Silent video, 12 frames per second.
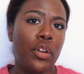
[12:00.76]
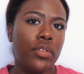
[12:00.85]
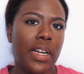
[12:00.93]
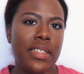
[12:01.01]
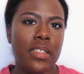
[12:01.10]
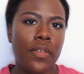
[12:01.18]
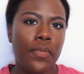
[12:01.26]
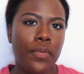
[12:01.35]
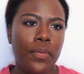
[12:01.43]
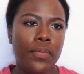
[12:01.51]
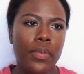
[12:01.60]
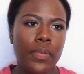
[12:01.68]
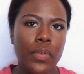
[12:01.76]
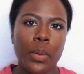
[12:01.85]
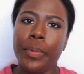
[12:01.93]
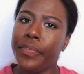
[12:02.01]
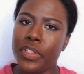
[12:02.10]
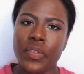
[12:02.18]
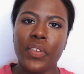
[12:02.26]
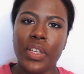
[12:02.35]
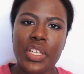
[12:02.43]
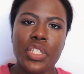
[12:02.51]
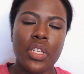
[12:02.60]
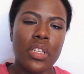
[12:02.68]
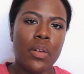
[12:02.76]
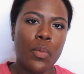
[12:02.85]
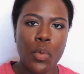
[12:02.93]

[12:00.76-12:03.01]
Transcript: aggressive form of exfoliation,